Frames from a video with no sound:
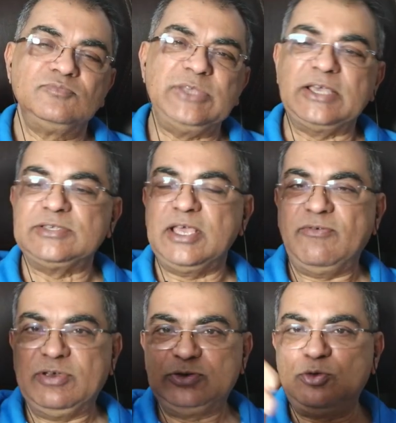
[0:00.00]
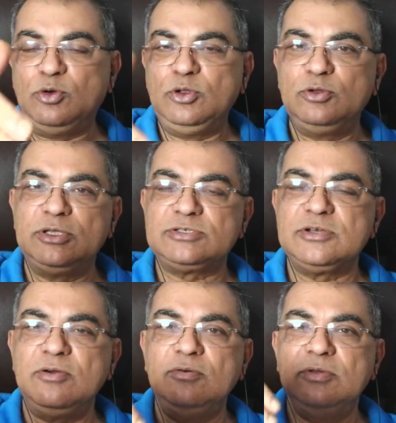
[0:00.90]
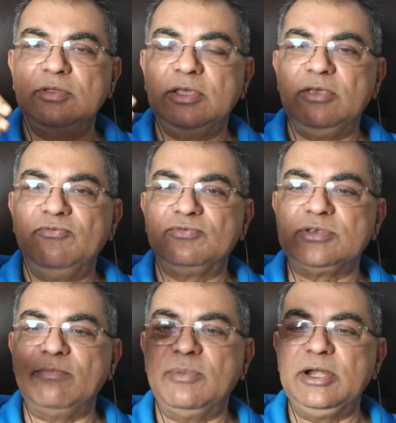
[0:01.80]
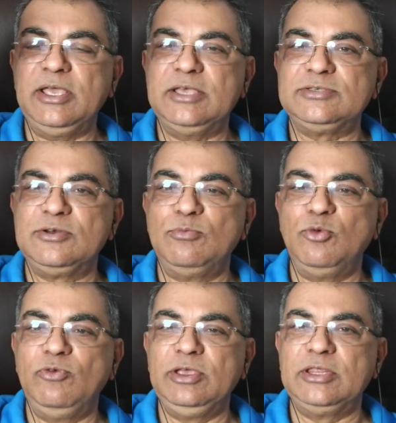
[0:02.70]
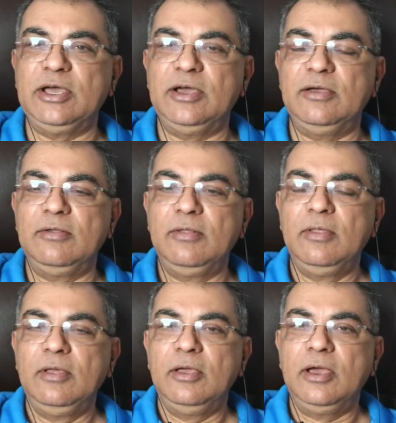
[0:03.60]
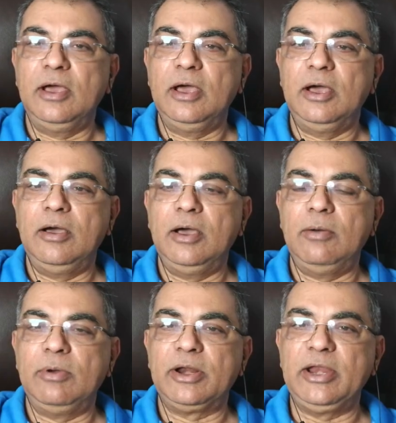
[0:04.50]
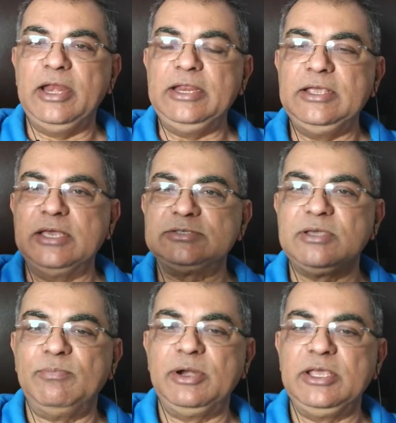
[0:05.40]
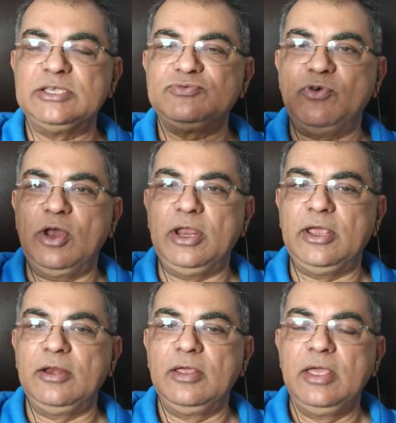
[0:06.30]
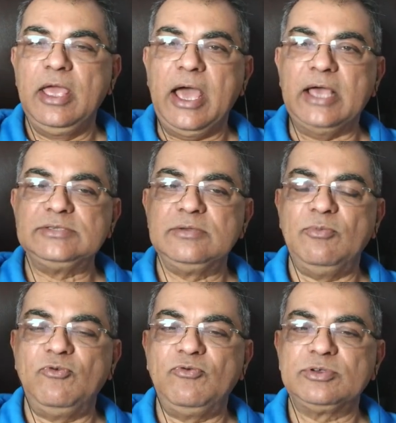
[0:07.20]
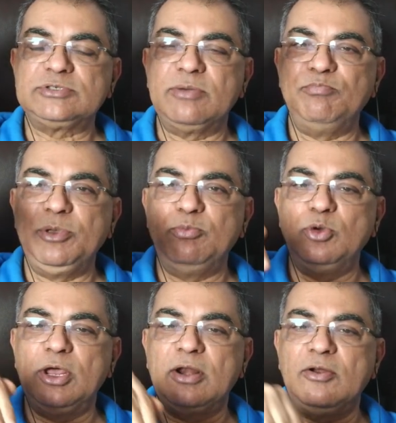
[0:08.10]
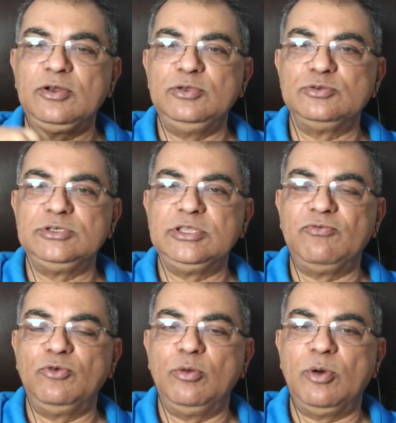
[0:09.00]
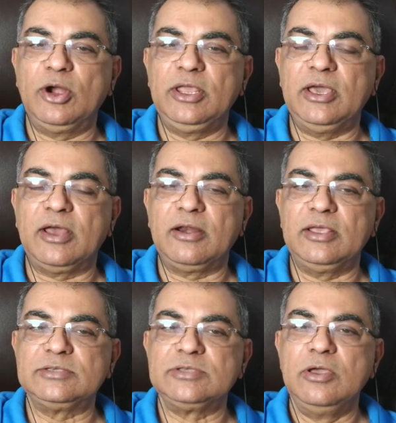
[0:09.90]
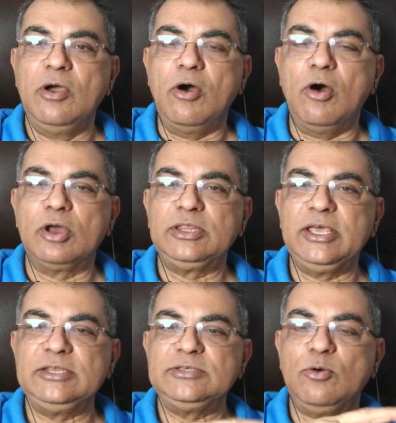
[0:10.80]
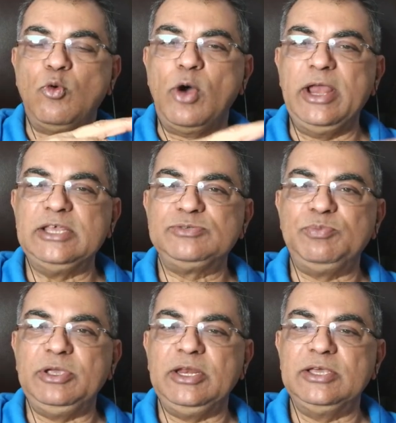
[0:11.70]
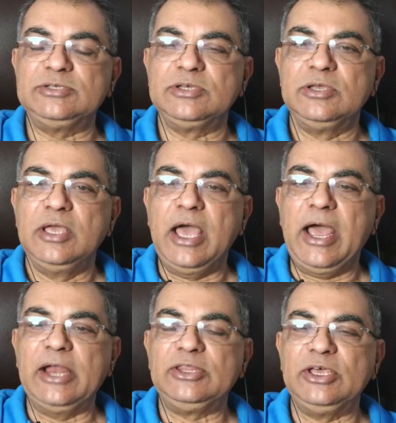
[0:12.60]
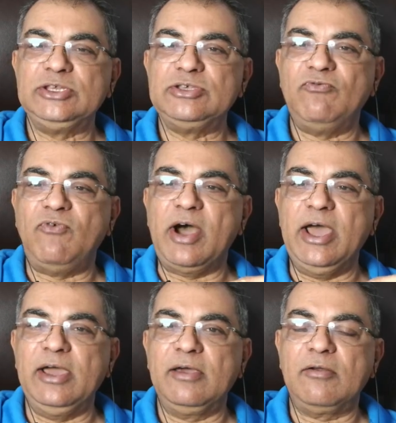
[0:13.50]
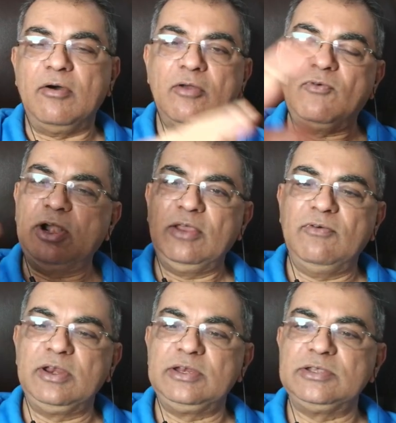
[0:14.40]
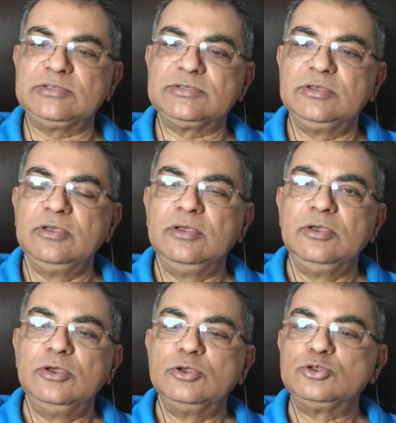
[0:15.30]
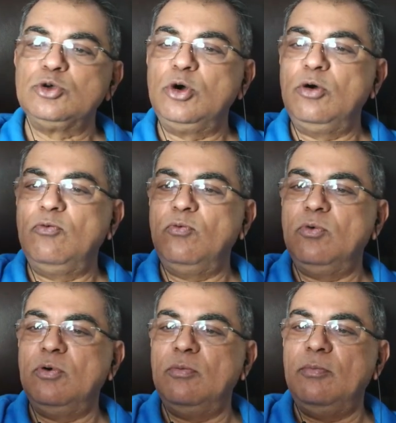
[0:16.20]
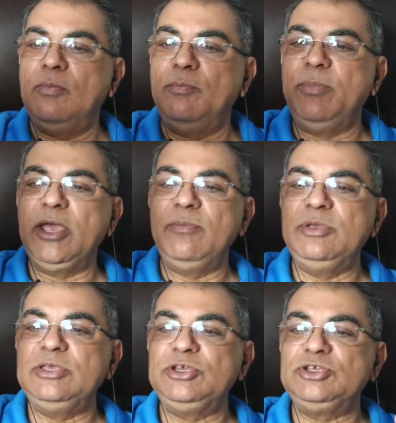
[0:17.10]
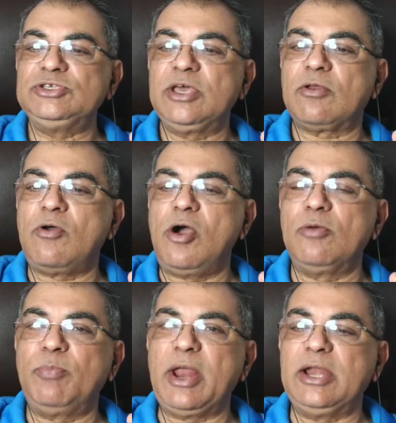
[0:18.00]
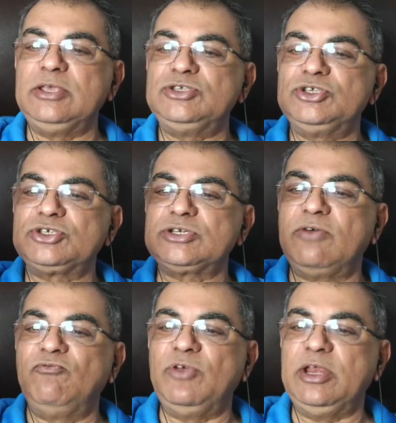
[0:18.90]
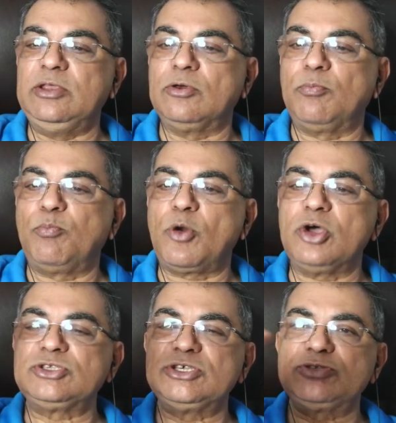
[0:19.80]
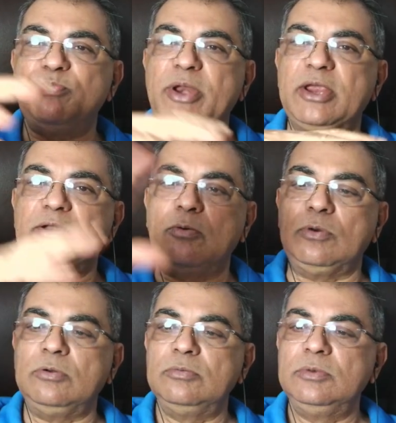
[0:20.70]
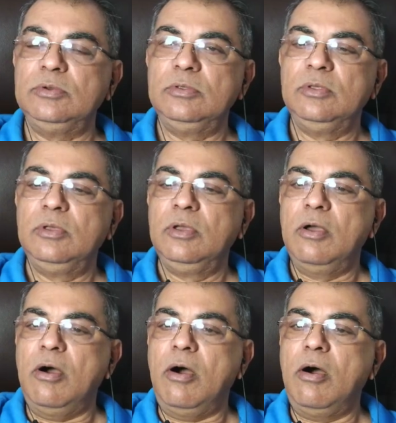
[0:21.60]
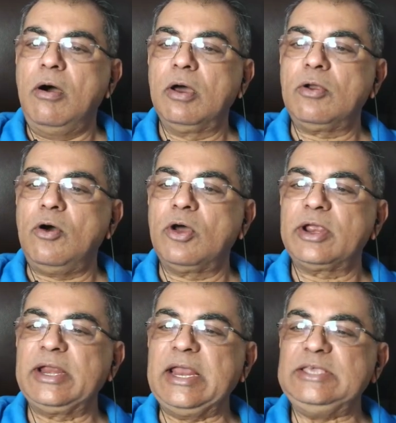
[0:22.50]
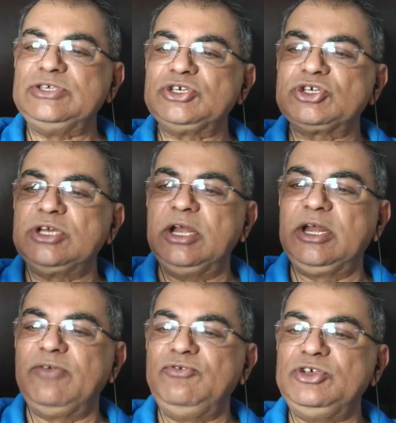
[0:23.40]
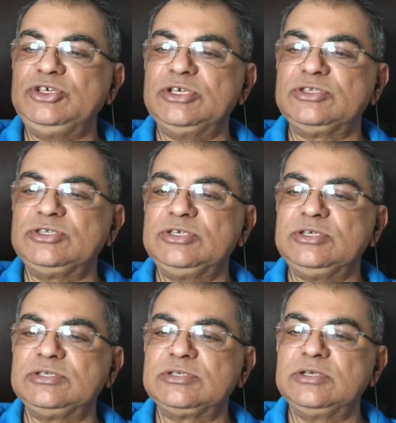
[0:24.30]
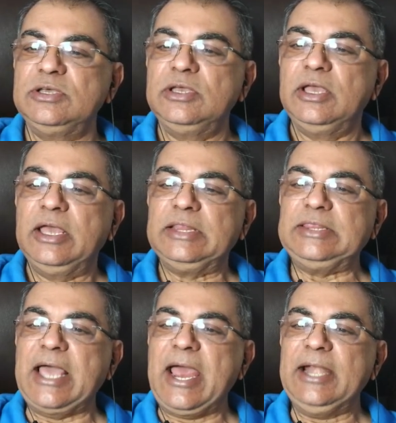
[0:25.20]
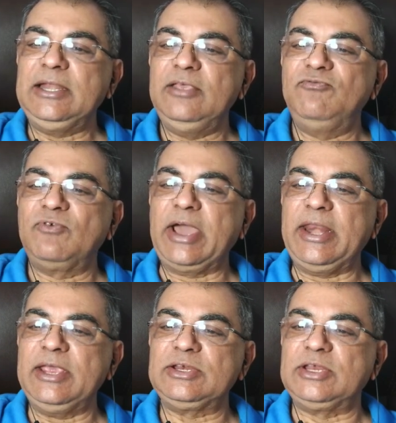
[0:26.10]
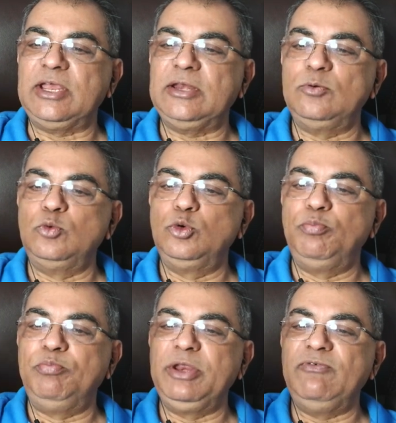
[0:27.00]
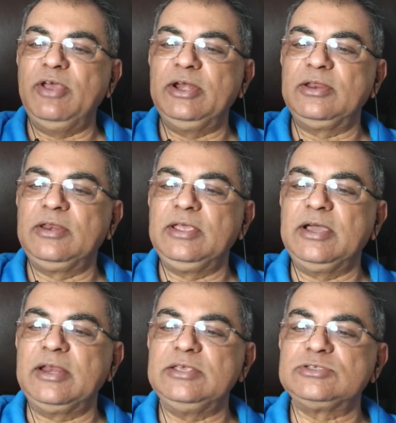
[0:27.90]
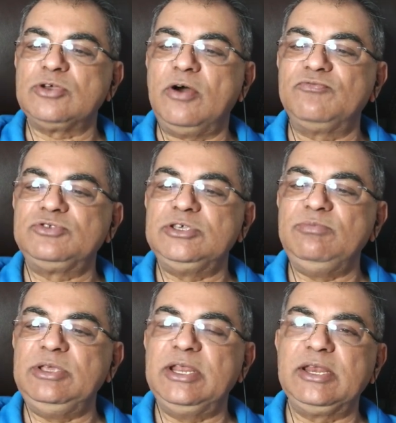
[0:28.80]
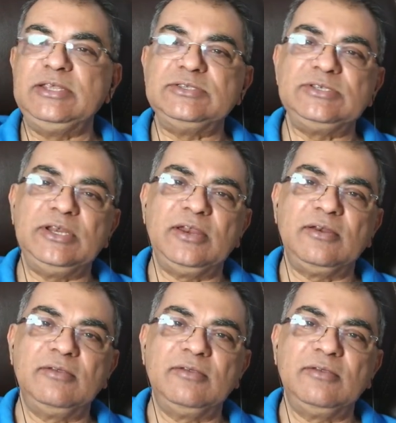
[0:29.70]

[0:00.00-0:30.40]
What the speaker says: As I have told you just now, if somebody is removing the railing and somebody has fallen, and for some people are not using the full body harness, or there is a oil spillage, and there is a fire, or whatever it is. So maybe it is a wrong planning, system failure, process breakdown, or organizational deficiencies that, if corrected, would prevent recurrence of similar incident.